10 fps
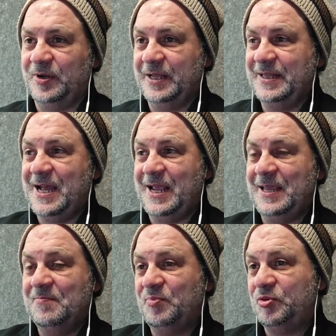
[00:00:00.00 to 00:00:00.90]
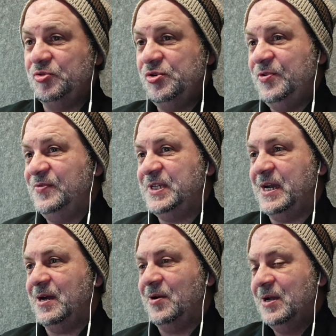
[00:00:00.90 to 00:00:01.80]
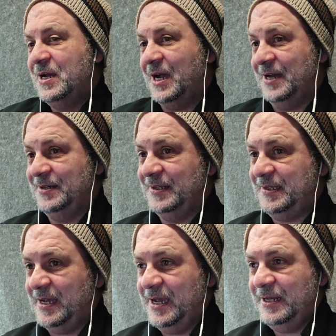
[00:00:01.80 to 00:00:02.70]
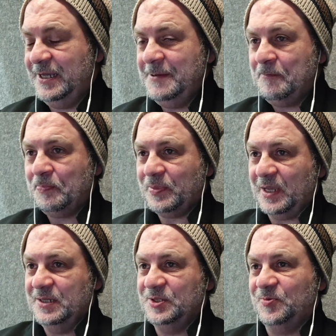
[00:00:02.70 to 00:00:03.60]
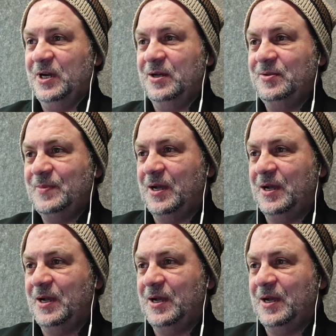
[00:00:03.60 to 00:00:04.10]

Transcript: And that improves our understanding as well,